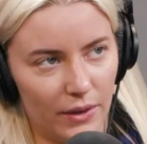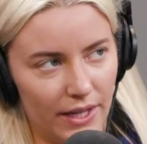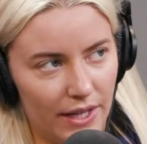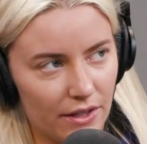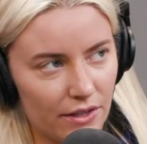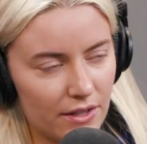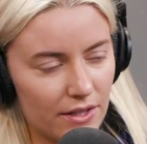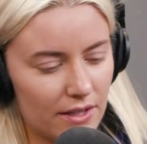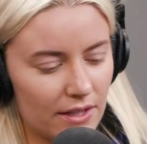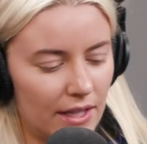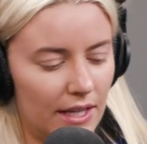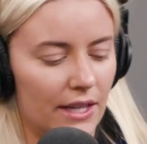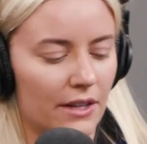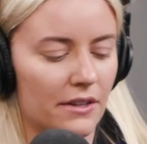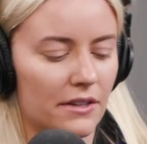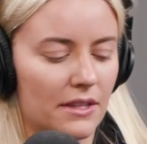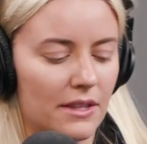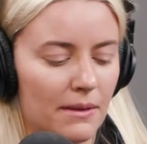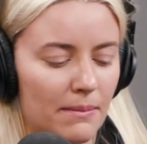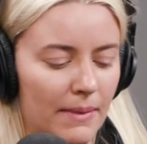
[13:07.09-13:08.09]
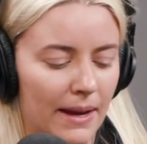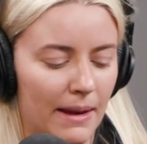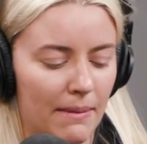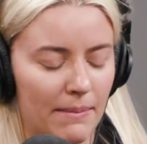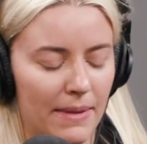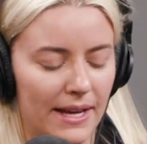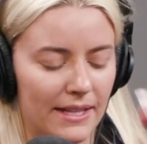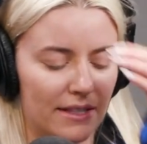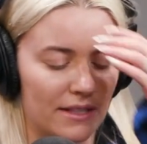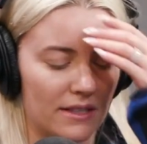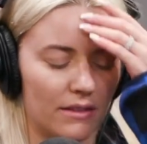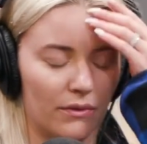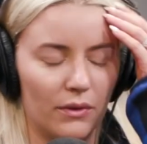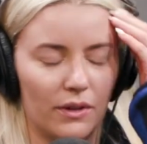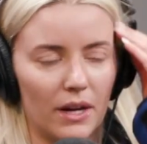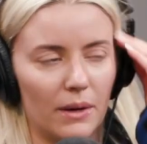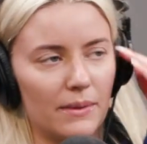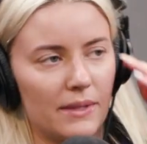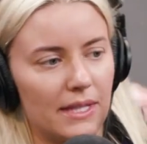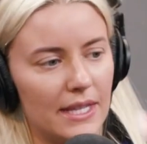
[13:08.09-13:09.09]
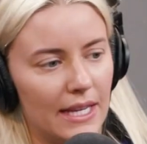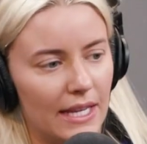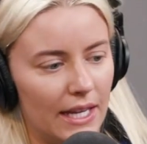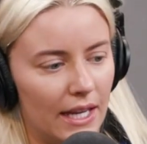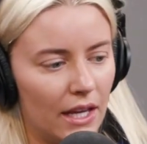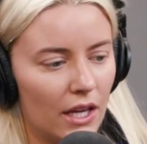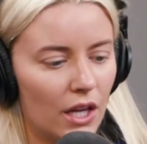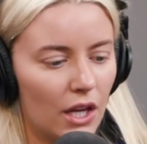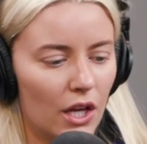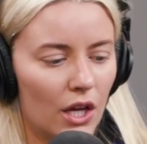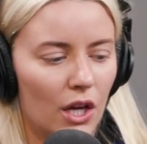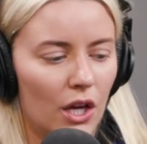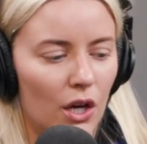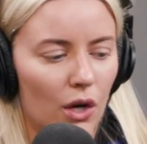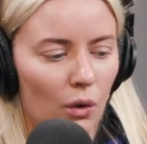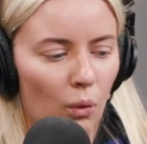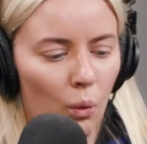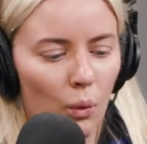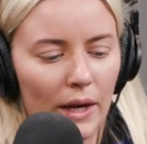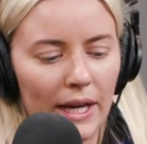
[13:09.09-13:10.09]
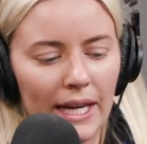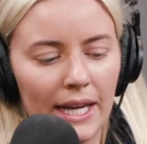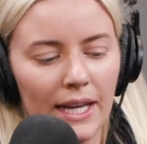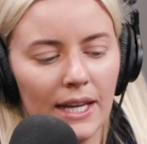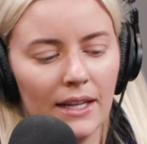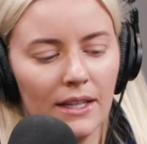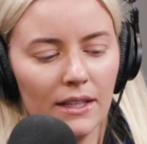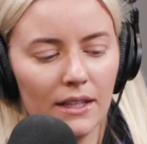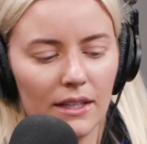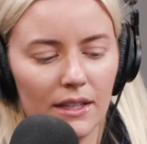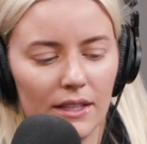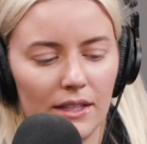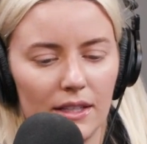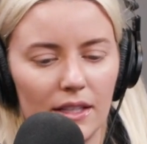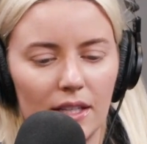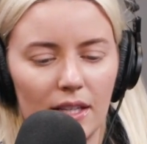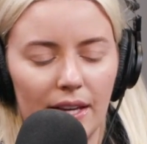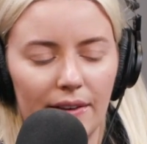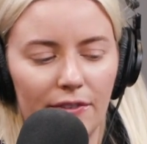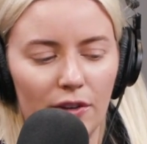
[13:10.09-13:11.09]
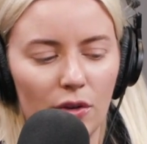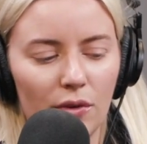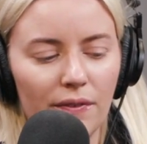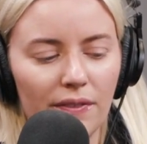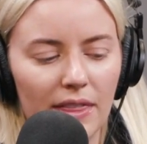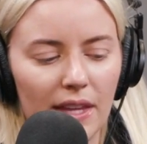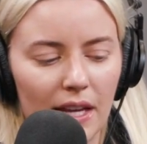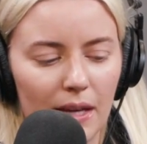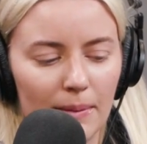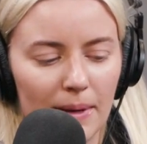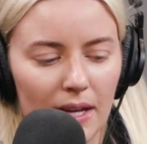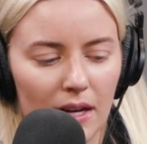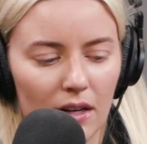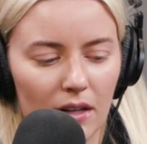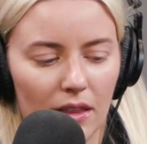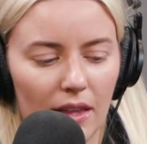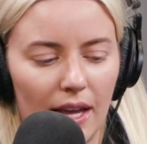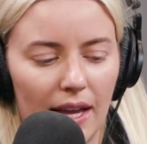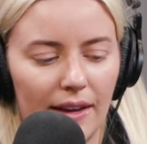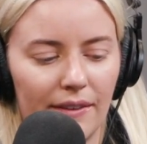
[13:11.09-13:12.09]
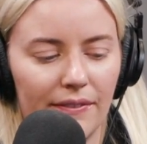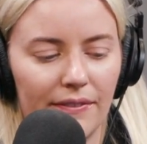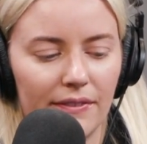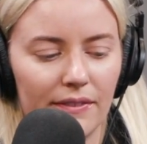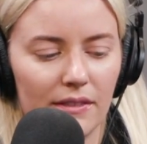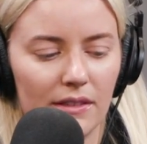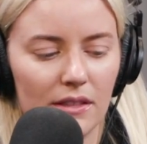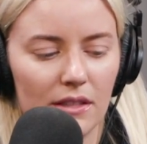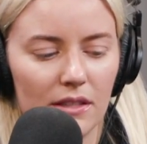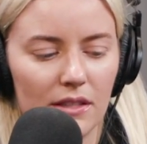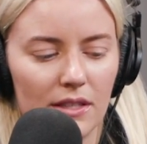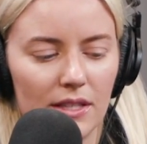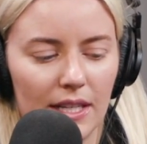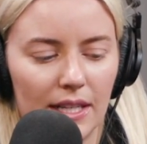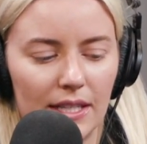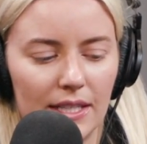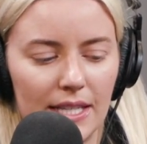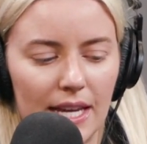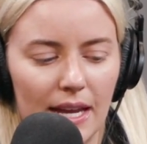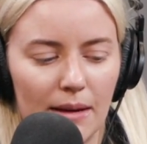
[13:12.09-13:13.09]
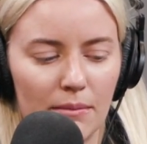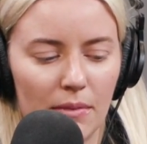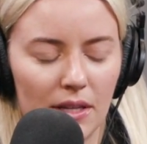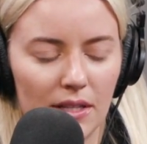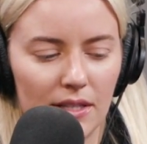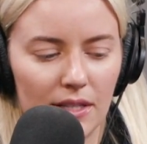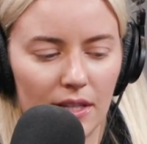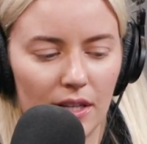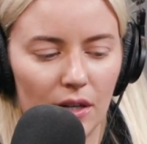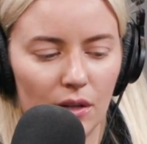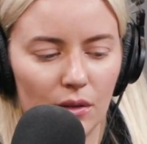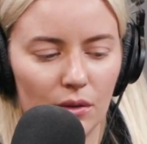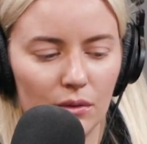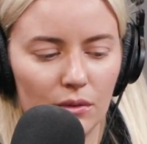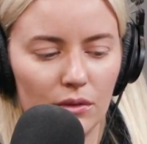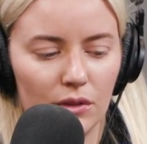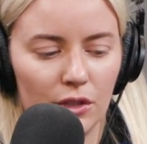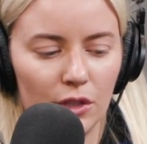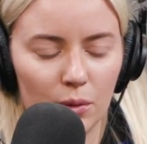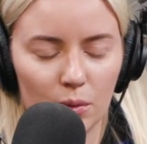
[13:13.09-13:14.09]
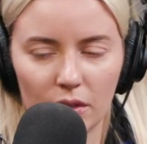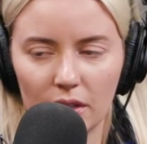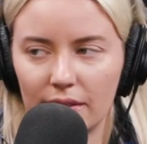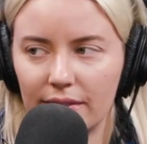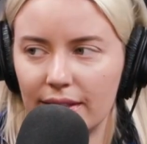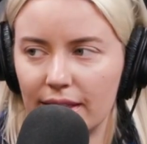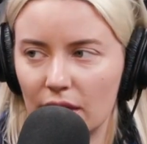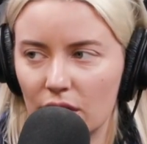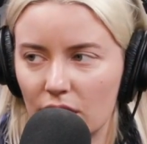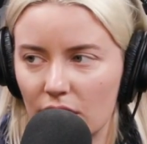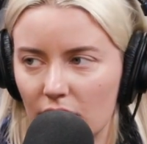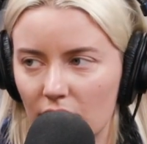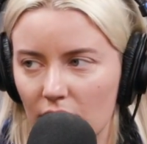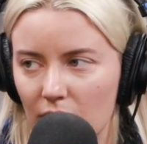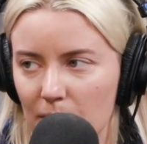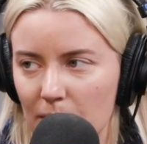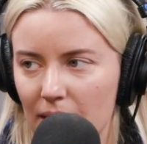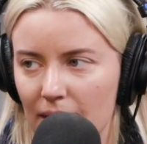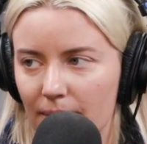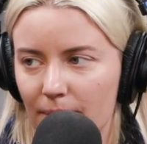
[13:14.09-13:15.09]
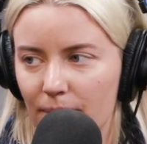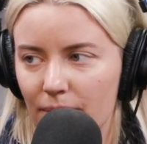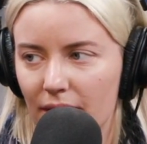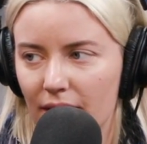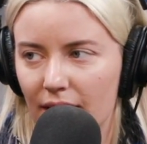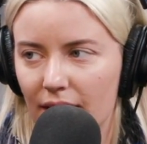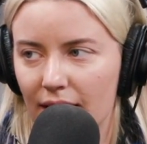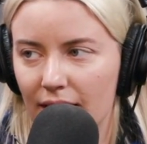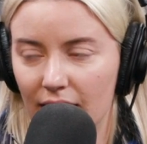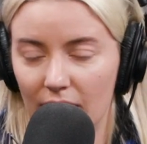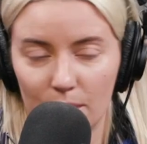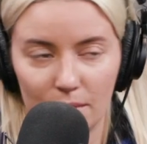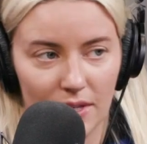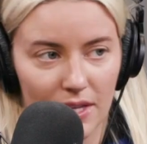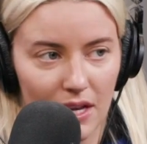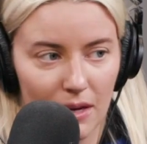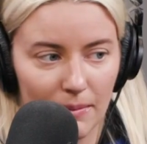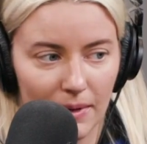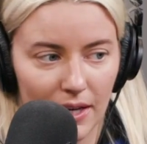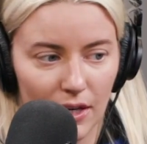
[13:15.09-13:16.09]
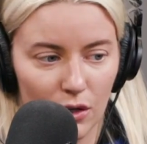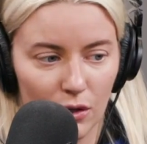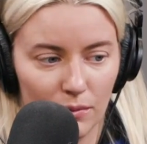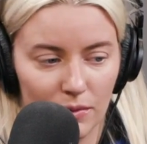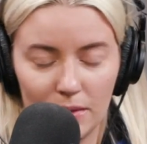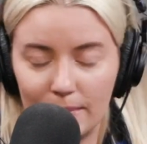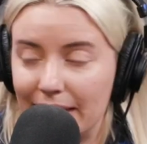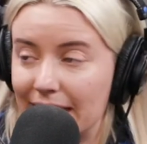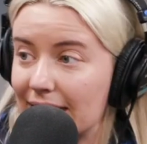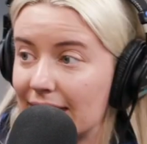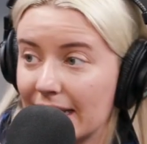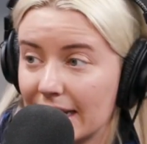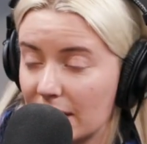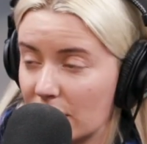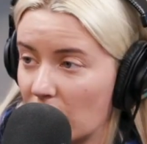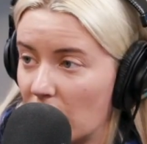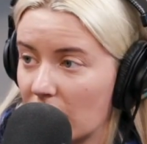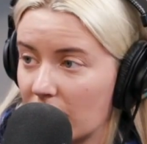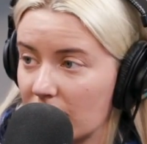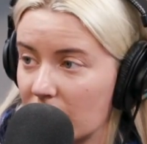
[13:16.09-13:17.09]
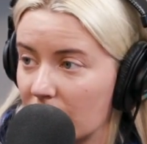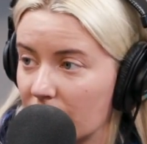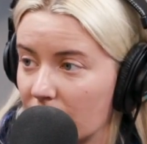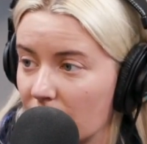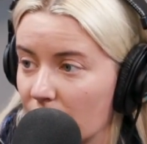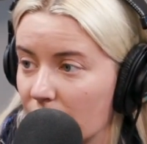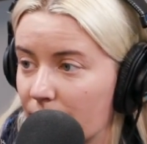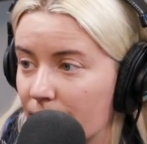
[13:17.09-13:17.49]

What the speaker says: here's the main basis of what I was thinking. If you think about our life 6 to 8 months ago, you were living in Oklahoma and I was coming home to make TikToks of you.